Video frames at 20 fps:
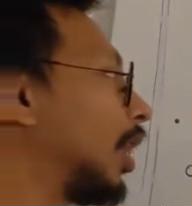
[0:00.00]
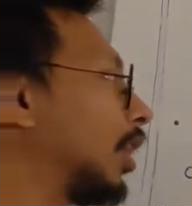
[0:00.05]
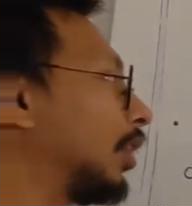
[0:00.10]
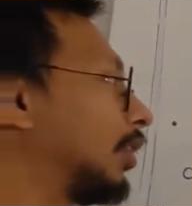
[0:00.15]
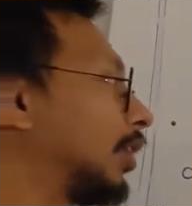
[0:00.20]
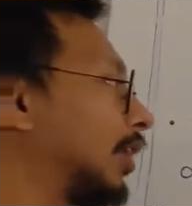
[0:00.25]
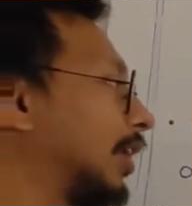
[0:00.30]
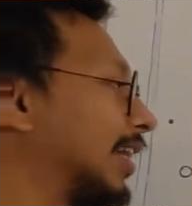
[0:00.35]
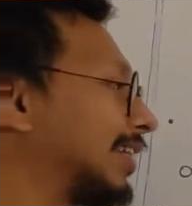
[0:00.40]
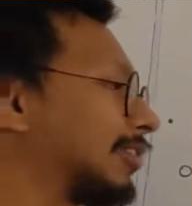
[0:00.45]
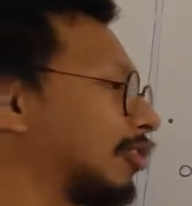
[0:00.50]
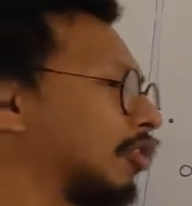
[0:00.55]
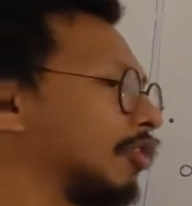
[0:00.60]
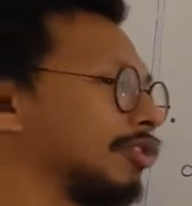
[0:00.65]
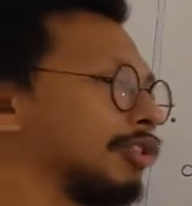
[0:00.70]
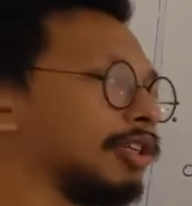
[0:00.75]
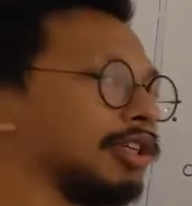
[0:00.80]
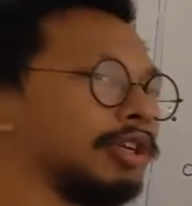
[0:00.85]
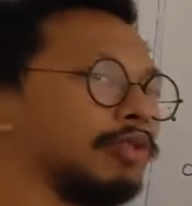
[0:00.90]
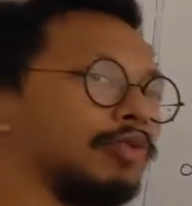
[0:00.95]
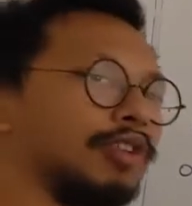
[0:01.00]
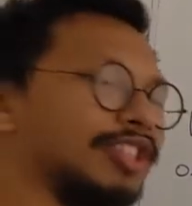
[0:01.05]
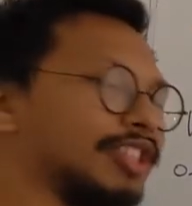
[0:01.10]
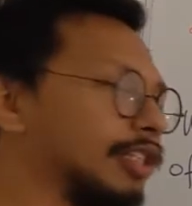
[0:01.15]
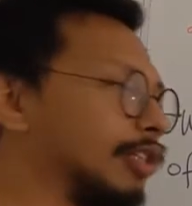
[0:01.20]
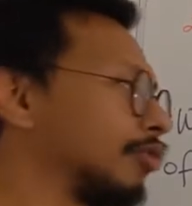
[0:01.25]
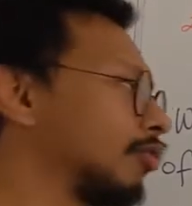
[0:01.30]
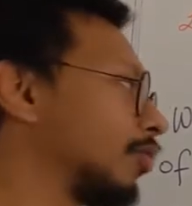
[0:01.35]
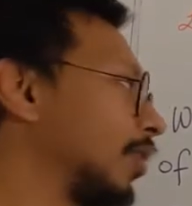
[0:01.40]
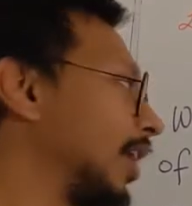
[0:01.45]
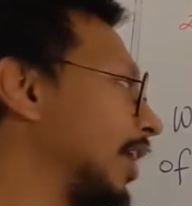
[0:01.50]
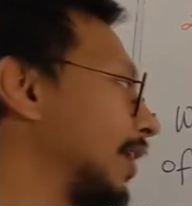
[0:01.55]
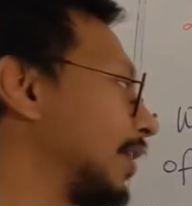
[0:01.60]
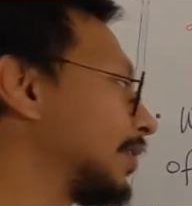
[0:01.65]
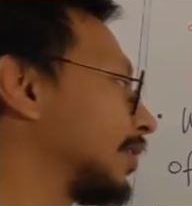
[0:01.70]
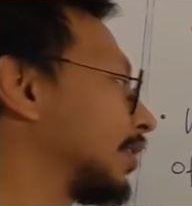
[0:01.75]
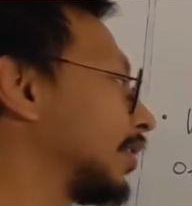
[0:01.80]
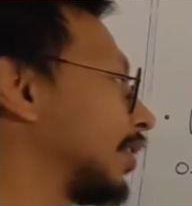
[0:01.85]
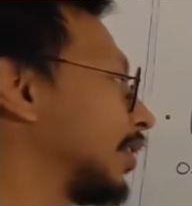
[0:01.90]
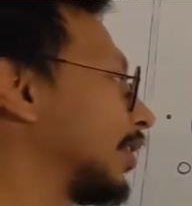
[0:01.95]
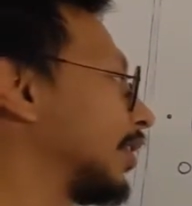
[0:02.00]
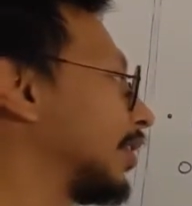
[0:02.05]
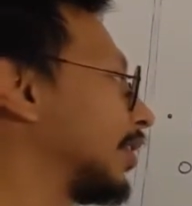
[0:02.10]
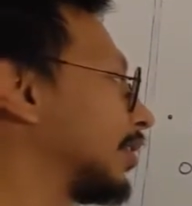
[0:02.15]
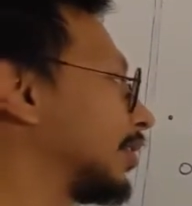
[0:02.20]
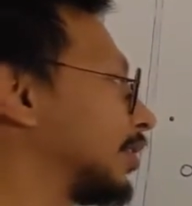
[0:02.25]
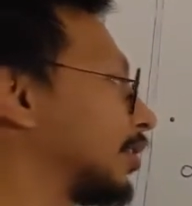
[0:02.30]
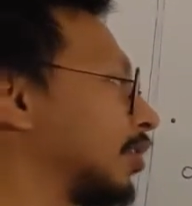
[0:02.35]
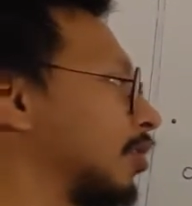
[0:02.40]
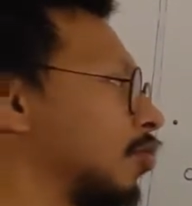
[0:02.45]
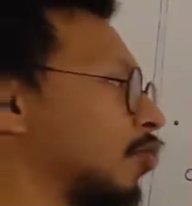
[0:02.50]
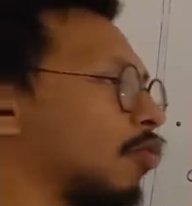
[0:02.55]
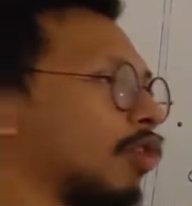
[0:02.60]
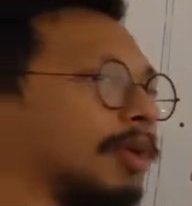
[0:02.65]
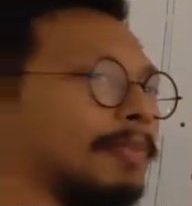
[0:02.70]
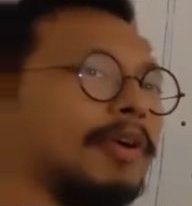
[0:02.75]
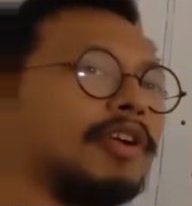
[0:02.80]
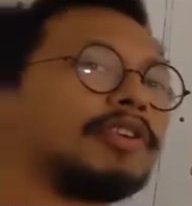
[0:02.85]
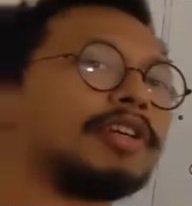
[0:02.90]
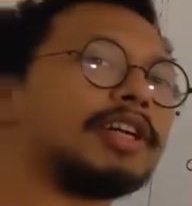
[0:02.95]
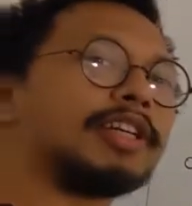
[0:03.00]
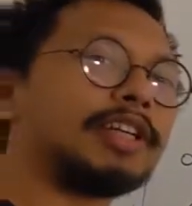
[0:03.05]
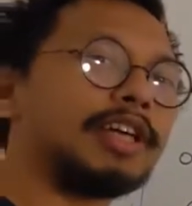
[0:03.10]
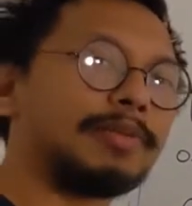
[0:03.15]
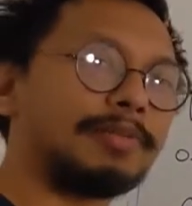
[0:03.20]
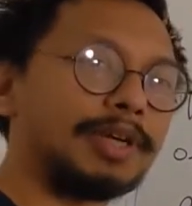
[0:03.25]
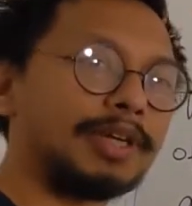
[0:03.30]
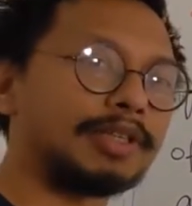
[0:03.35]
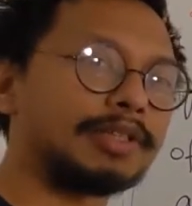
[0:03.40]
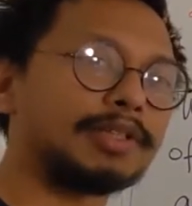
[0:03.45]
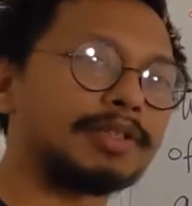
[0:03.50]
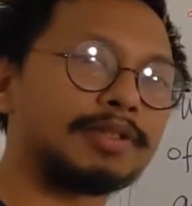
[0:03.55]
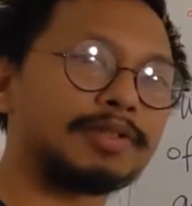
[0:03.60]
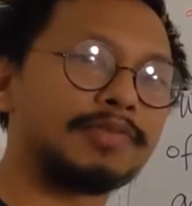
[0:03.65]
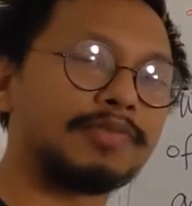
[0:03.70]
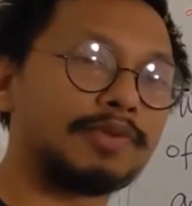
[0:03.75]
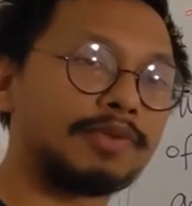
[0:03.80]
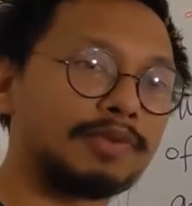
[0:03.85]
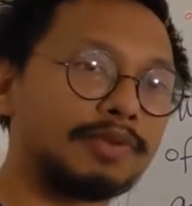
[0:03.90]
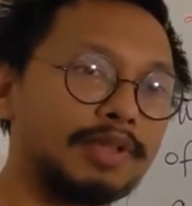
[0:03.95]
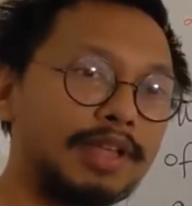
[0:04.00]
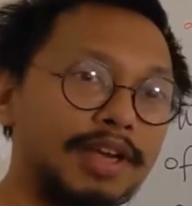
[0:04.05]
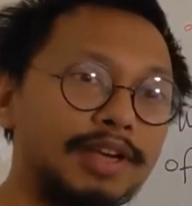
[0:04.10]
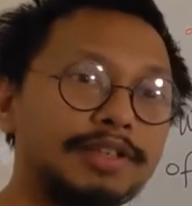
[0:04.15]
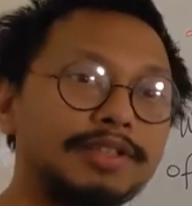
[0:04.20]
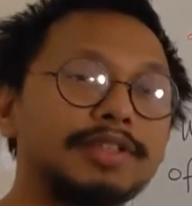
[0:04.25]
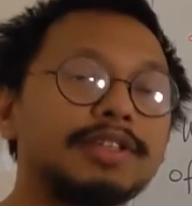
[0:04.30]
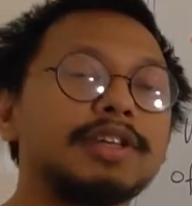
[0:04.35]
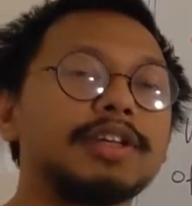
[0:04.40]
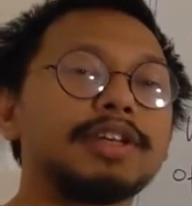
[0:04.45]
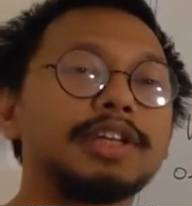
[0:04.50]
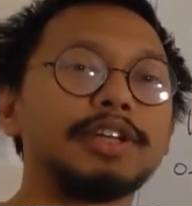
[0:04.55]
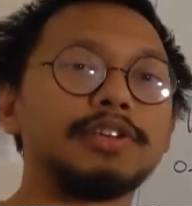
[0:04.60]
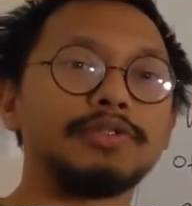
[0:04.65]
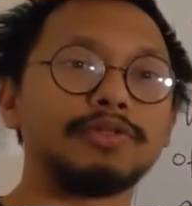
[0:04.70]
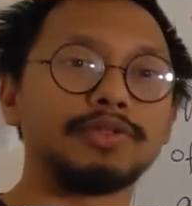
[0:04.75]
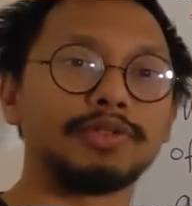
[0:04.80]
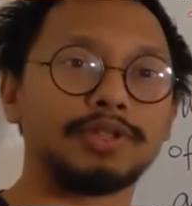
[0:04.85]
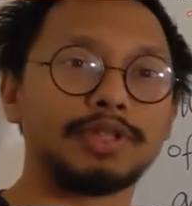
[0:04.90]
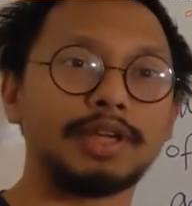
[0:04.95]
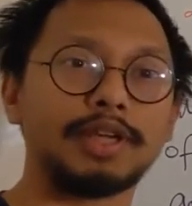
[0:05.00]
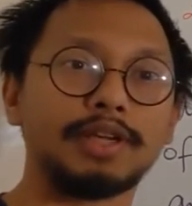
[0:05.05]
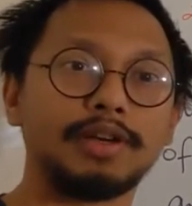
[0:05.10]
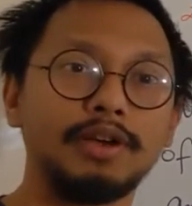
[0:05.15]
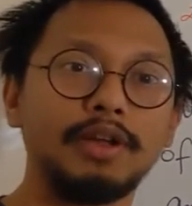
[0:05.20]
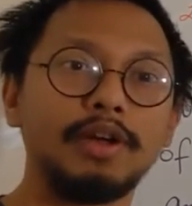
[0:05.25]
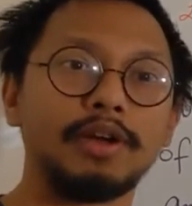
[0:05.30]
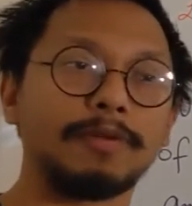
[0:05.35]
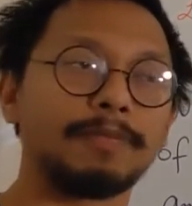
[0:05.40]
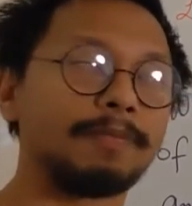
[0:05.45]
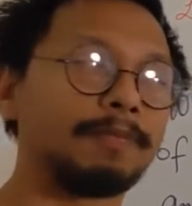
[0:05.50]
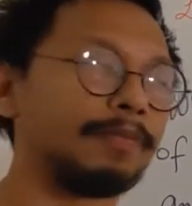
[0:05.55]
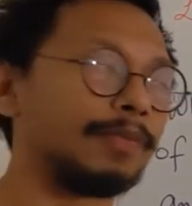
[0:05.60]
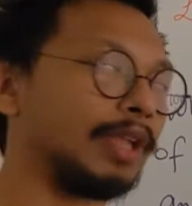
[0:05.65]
the next logical question to ask is, what about dynamics? That is Newton's second law.